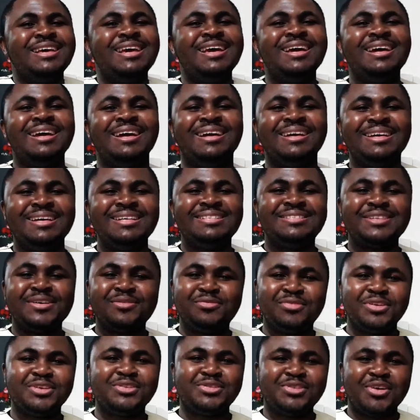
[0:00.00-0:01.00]
It's a
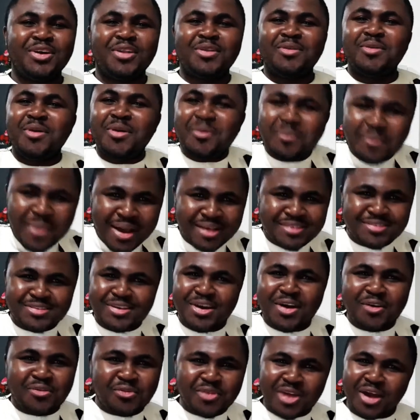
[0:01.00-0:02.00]
vision.
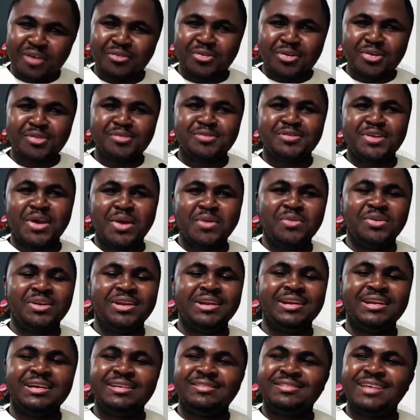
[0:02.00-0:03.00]
Myself, we are volunteering in
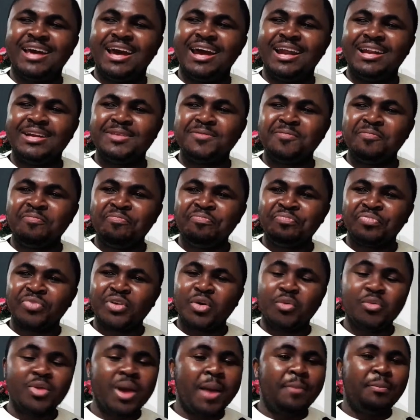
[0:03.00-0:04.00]
it, and
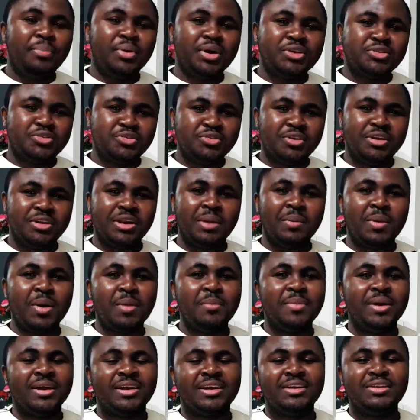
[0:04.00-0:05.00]
we are passionate about
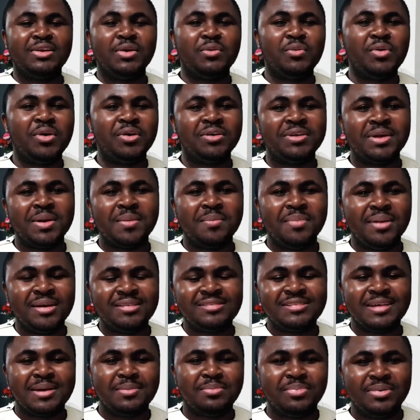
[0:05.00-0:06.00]
making the world a
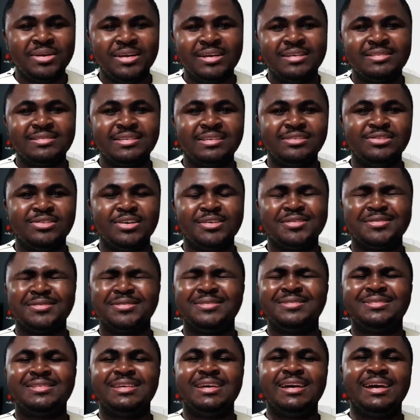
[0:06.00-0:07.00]
better place. Just to
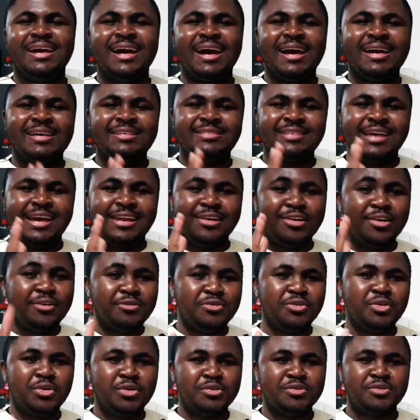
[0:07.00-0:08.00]
say, guys, I love
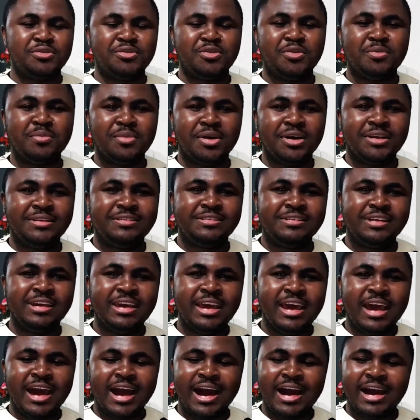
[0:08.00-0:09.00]
you all so much,
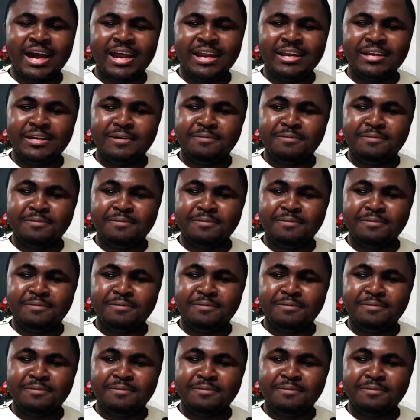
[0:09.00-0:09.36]
and